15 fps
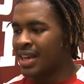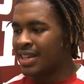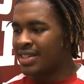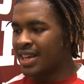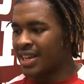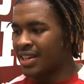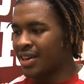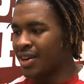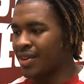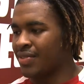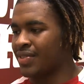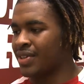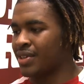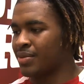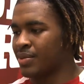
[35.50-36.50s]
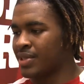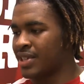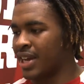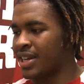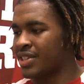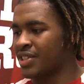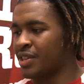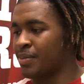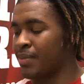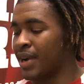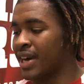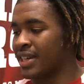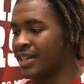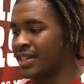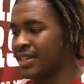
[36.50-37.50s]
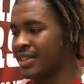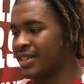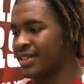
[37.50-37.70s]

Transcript: take off with changing your body.